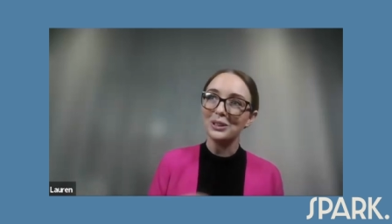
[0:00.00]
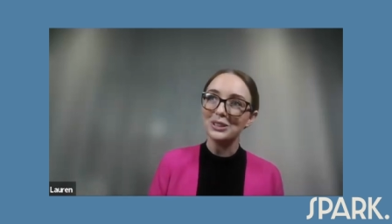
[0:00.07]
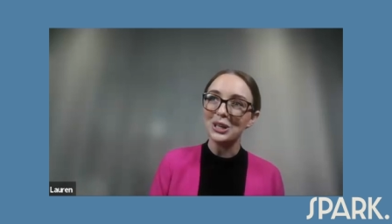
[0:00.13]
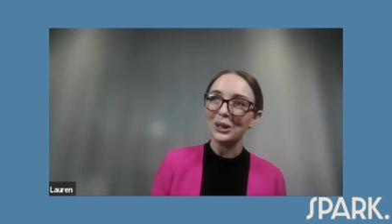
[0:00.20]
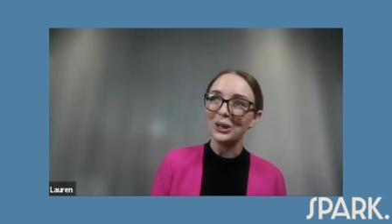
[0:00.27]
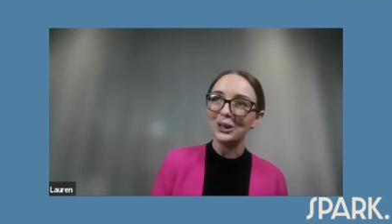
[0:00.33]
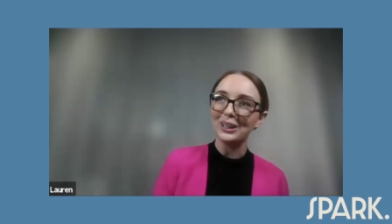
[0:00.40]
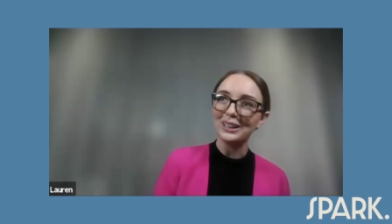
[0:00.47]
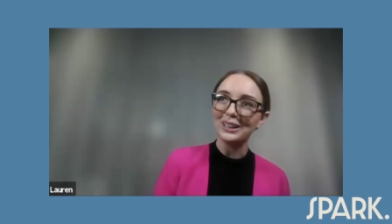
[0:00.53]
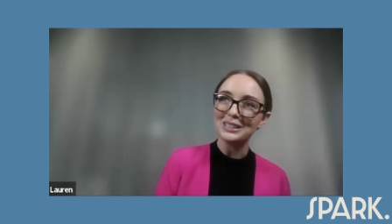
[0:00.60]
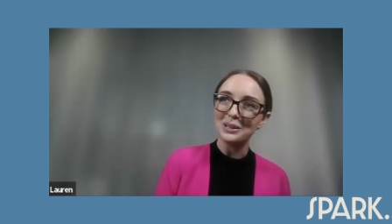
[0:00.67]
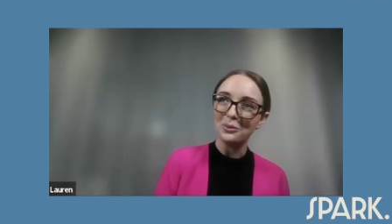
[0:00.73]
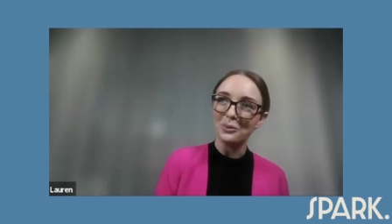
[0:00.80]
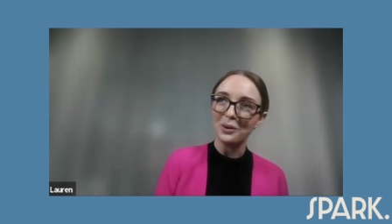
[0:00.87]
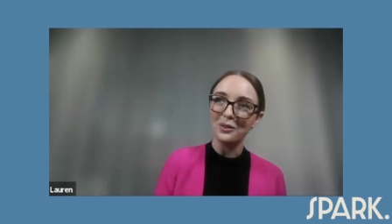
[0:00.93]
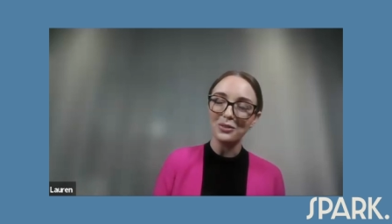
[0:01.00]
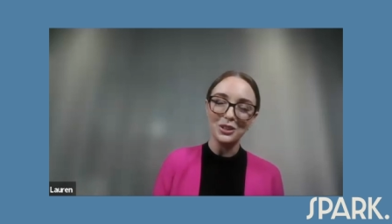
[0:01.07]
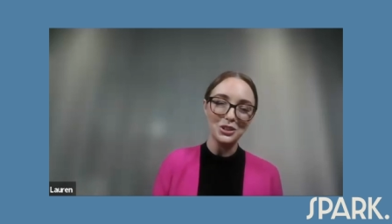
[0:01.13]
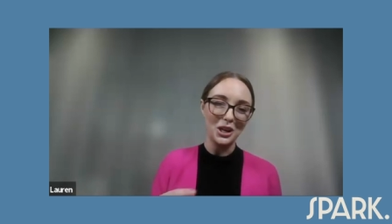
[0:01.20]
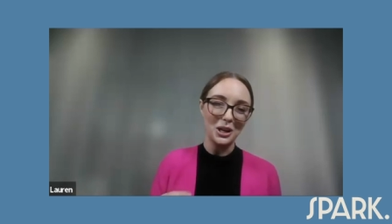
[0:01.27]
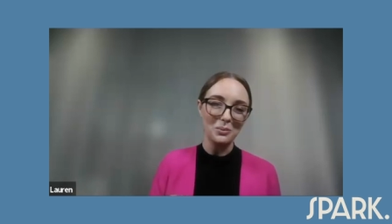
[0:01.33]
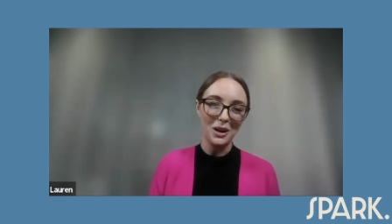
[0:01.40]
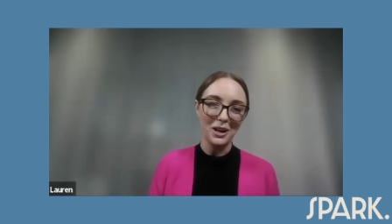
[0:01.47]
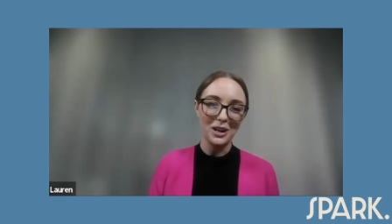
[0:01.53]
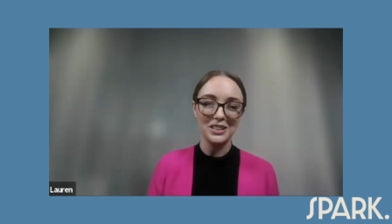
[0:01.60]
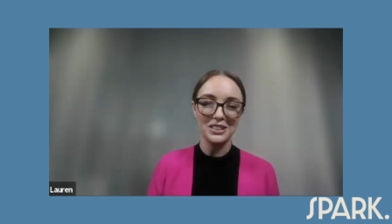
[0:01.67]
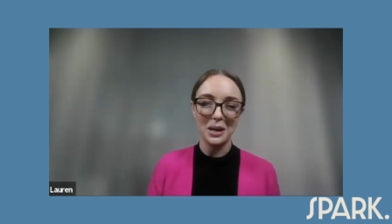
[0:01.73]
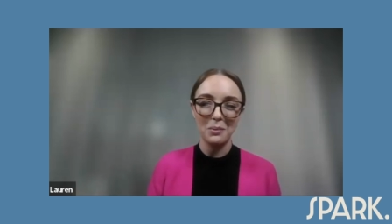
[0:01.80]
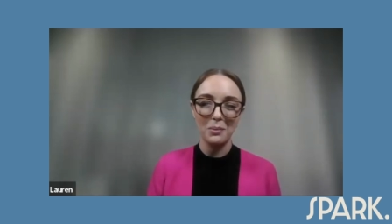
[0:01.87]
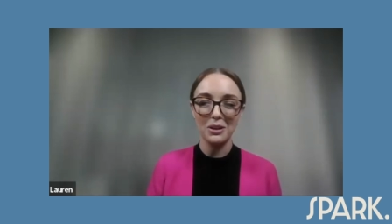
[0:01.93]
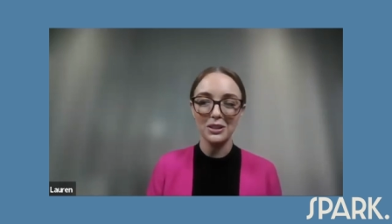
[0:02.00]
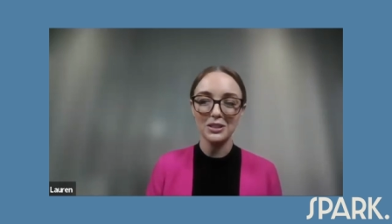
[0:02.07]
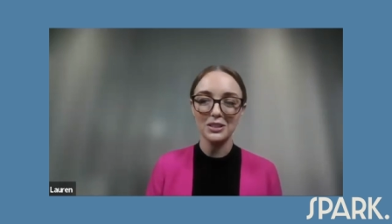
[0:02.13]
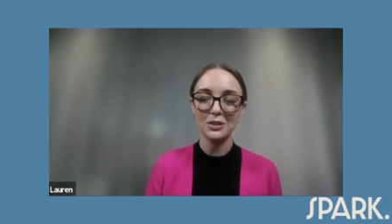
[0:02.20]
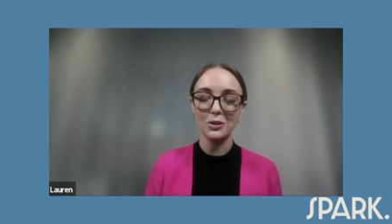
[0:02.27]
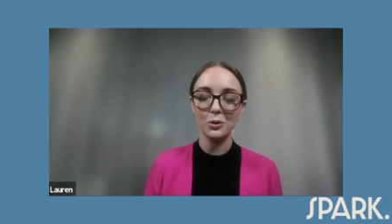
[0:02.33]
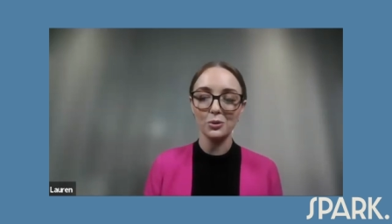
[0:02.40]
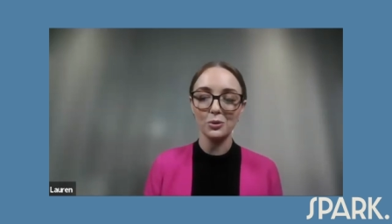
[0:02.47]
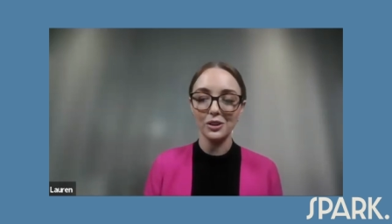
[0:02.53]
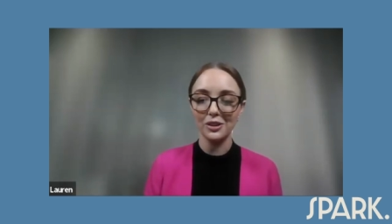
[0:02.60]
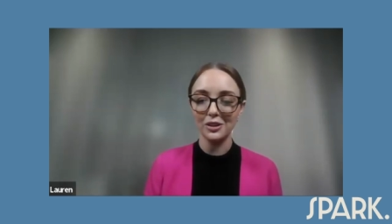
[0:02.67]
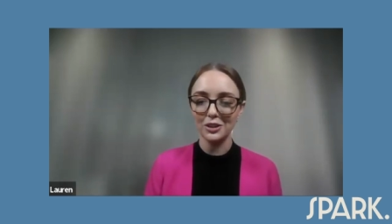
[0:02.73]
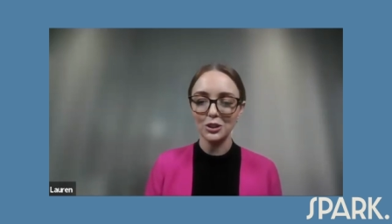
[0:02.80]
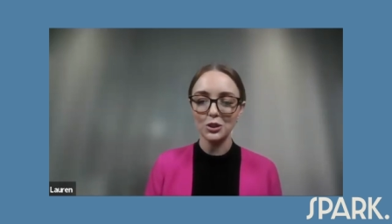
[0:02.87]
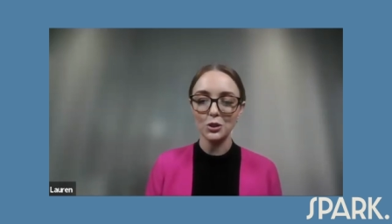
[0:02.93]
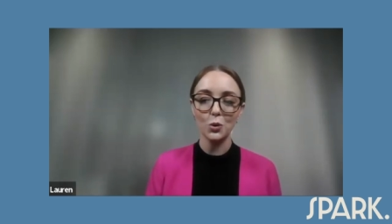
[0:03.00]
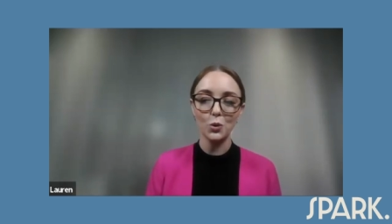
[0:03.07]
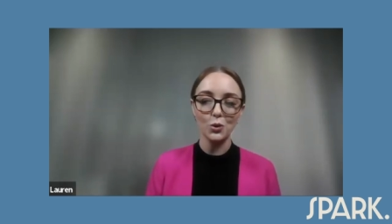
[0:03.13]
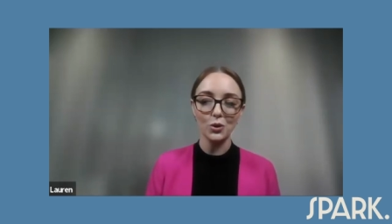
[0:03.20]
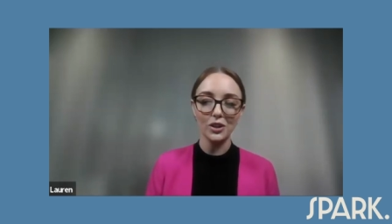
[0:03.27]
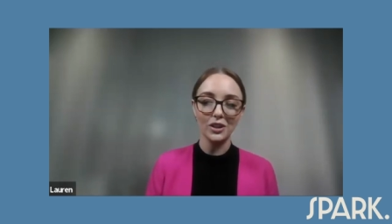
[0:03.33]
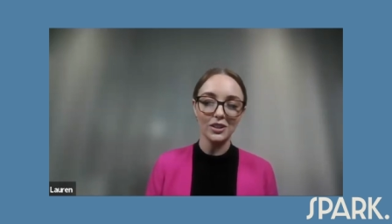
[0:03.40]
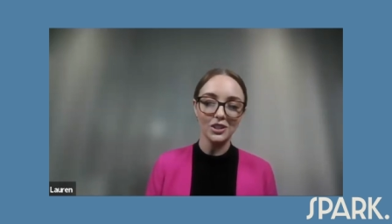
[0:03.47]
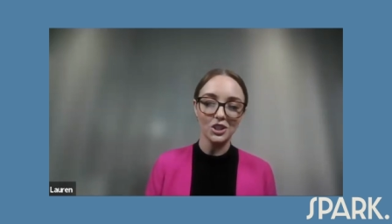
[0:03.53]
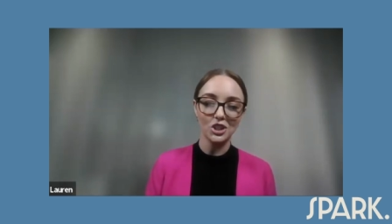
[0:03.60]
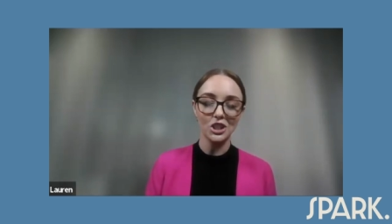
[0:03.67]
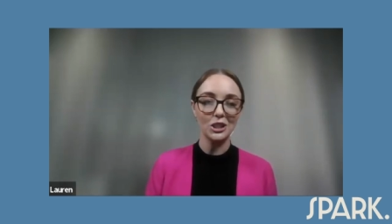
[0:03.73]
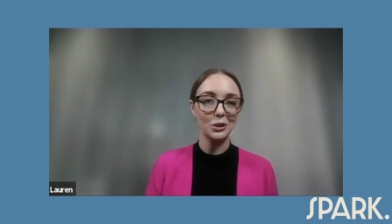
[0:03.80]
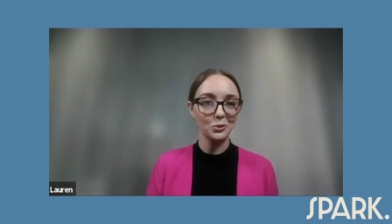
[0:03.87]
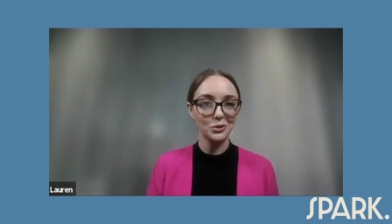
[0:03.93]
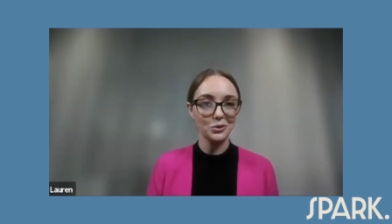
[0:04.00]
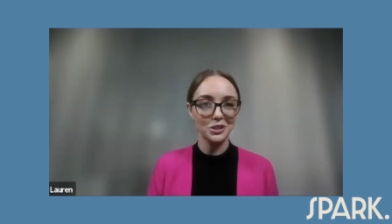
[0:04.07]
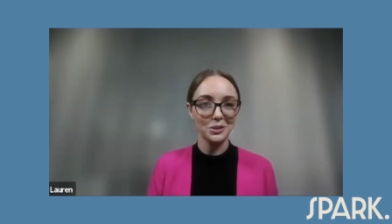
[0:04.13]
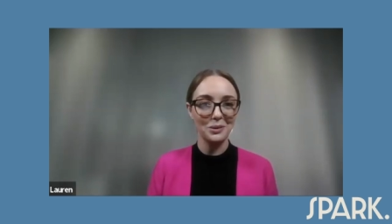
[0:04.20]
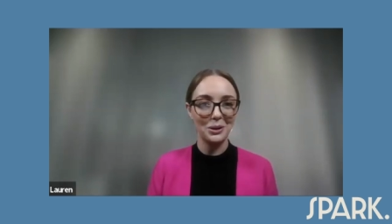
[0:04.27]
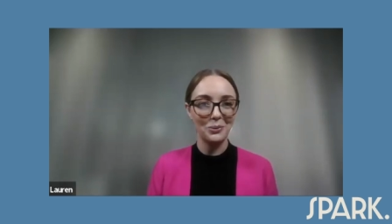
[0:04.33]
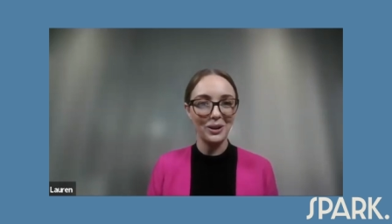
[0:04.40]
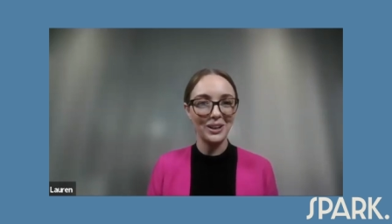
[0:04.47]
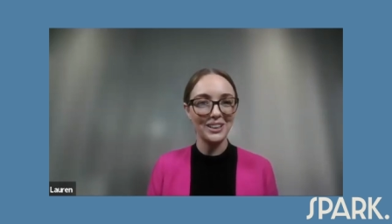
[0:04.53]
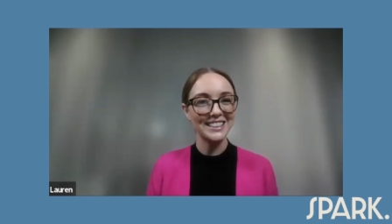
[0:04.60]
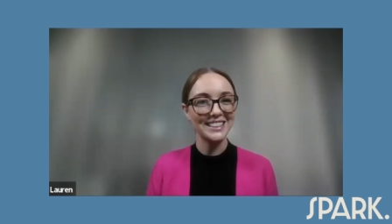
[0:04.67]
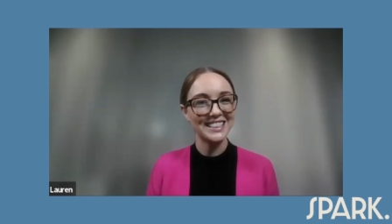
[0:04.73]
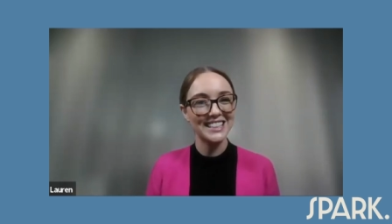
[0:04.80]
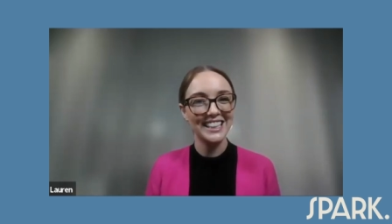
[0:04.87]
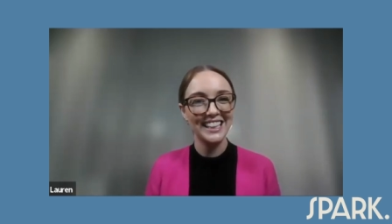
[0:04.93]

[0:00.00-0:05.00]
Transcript: internally, one of the trademark examiners called it a sword and a shield to me once.